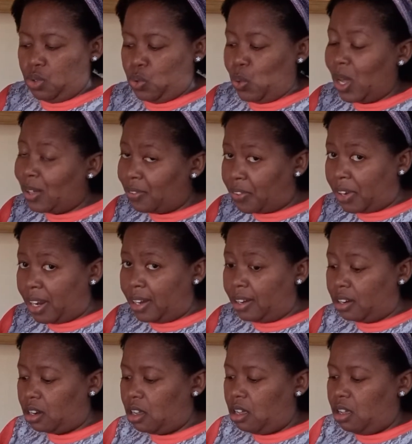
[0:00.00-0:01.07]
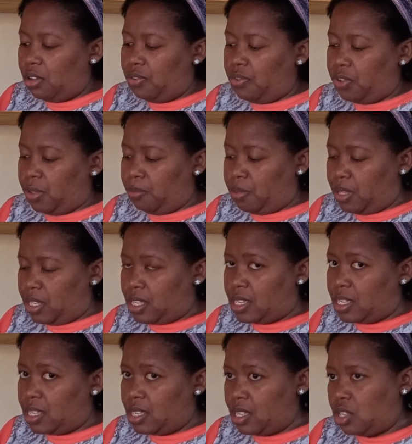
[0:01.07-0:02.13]
12 rand for the
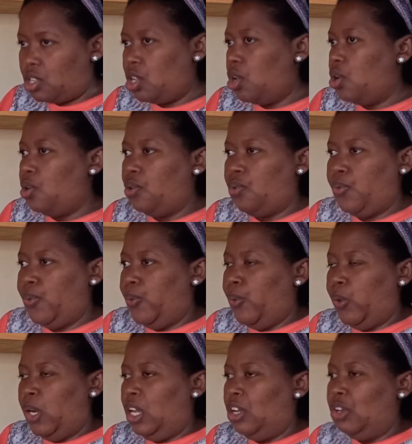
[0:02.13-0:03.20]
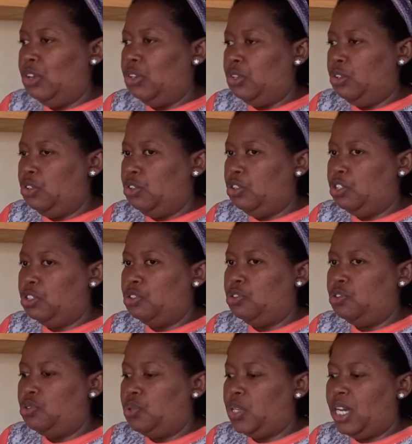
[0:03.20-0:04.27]
beets. So all you're going to
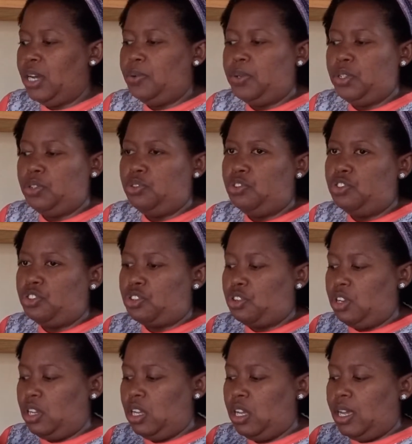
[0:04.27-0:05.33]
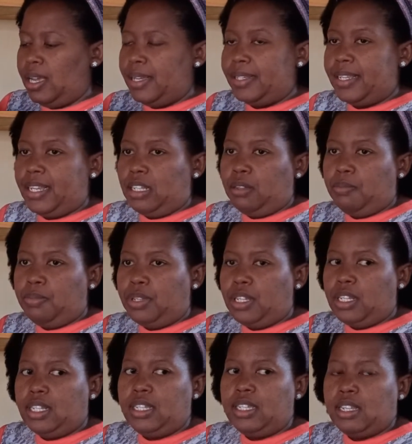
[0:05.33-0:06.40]
do now is you're just going to take the
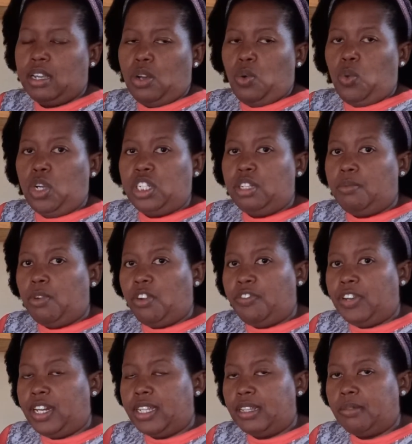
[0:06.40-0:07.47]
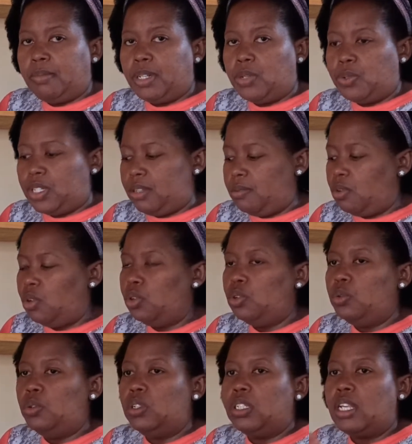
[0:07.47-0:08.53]
beets, wash them off a little bit with some cold
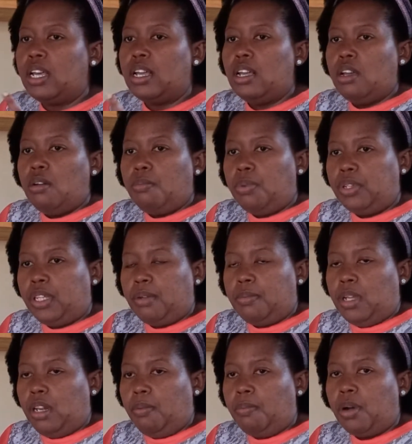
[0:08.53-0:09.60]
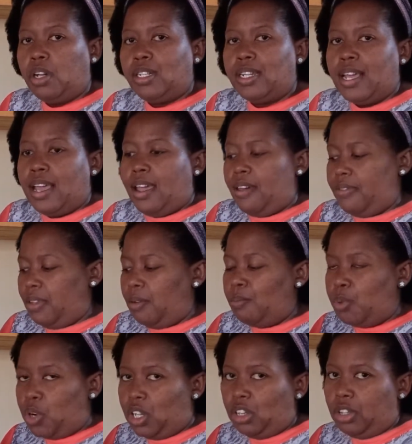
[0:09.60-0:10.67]
water, put them in a pot, and then
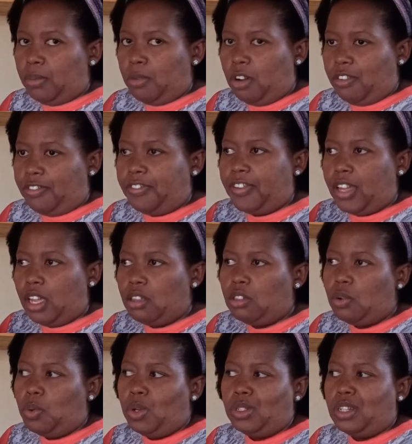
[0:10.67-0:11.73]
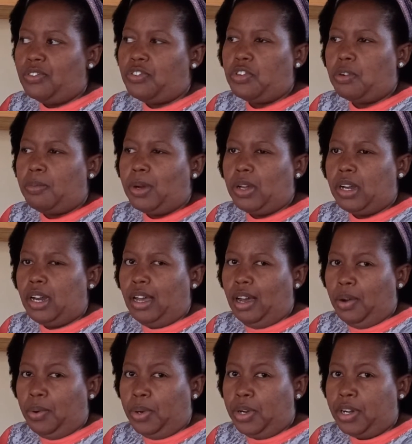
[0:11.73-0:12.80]
boil them off in the water for about an
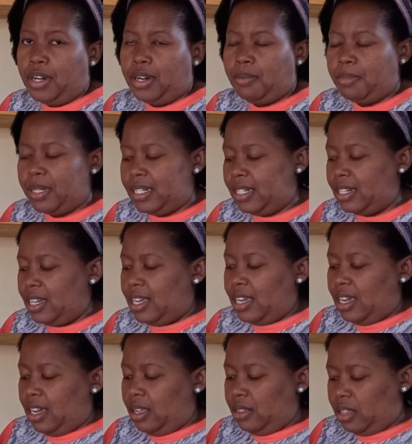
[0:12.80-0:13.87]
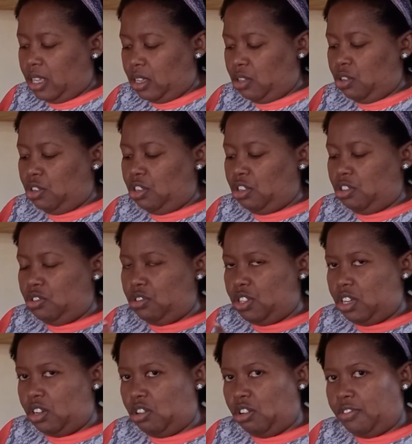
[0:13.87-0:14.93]
hour and a bit. And then you're going to
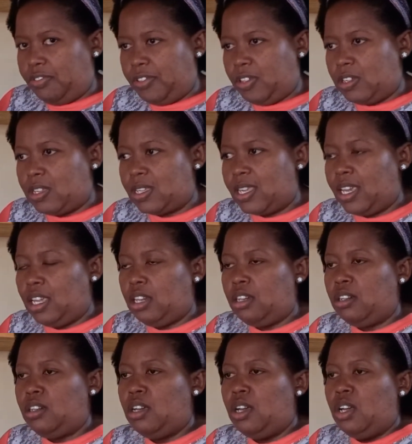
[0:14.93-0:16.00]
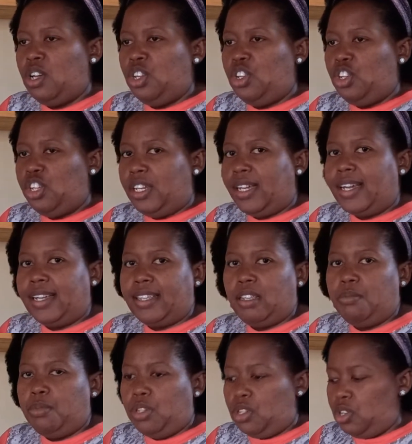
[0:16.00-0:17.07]
take off the skin. You're going to cut them
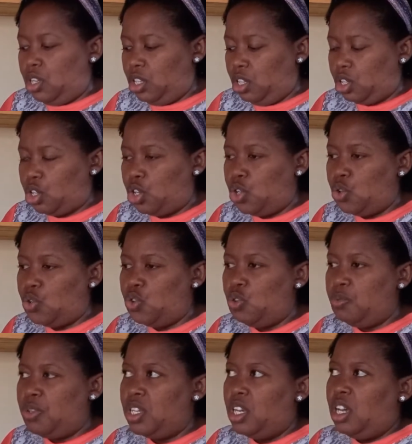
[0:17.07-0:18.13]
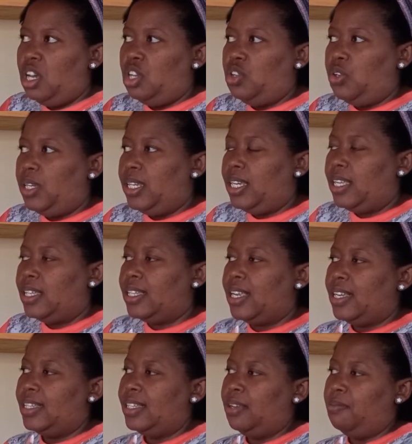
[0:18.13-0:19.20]
into little cubes. You're going to
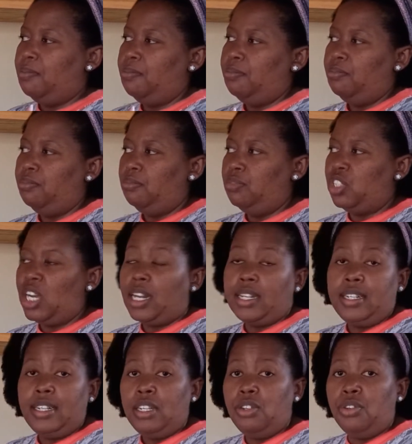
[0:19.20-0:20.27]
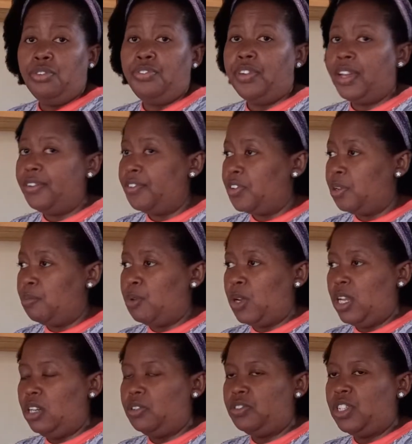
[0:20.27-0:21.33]
take some chutney, your favorite
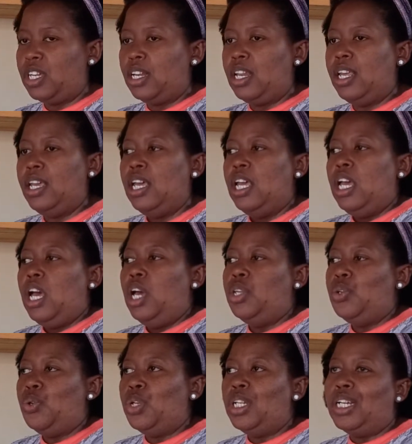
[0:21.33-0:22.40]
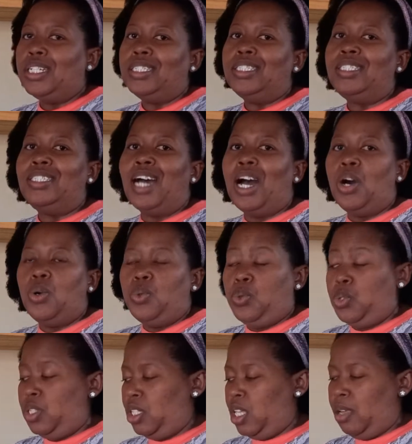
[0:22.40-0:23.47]
brand of chutney, and you're going to
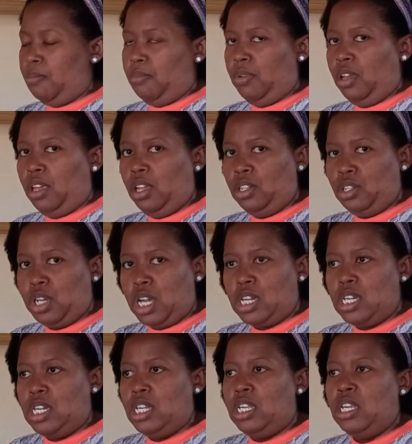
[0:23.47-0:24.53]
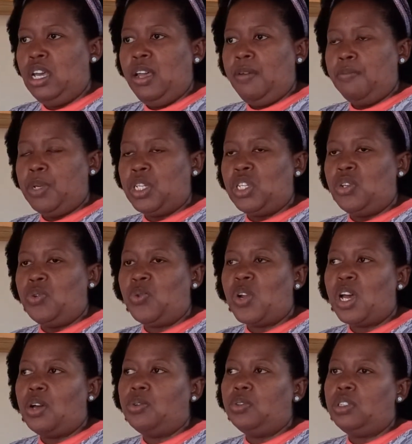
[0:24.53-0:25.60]
douse them in chutney, mix it
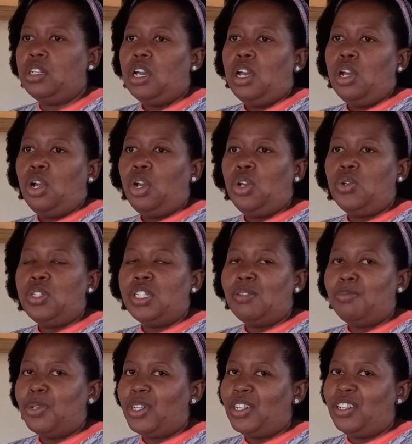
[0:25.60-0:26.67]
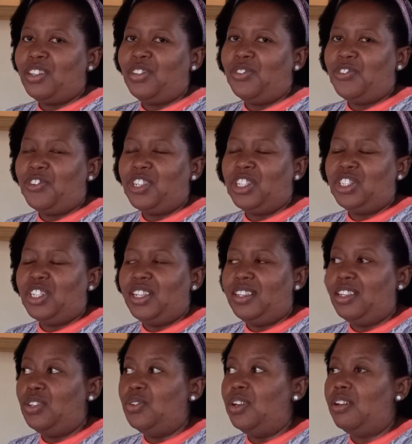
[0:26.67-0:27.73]
around, close it, put it in the fridge, and
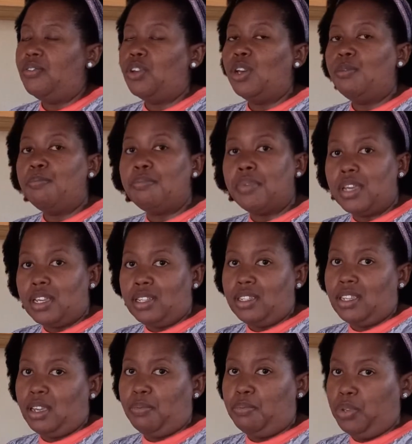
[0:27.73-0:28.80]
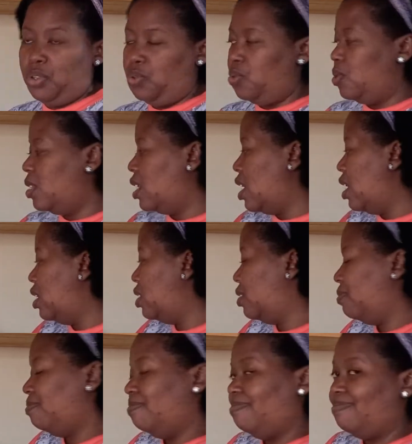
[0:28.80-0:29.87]
then you have amazing beetroot salad
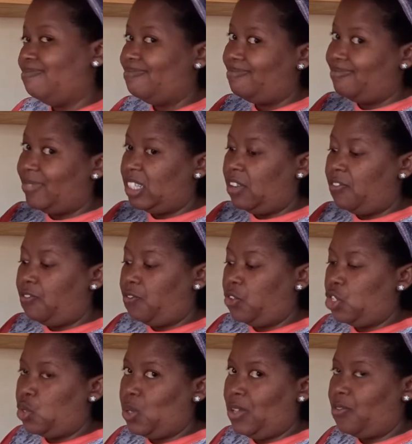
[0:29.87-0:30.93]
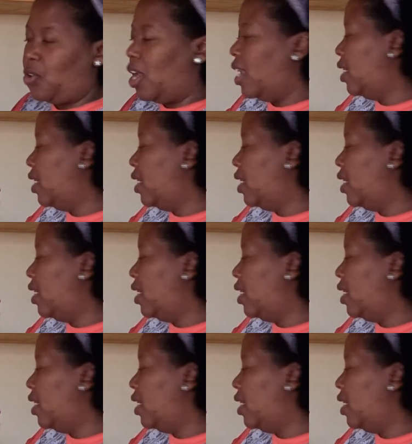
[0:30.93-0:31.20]
for 12 rand.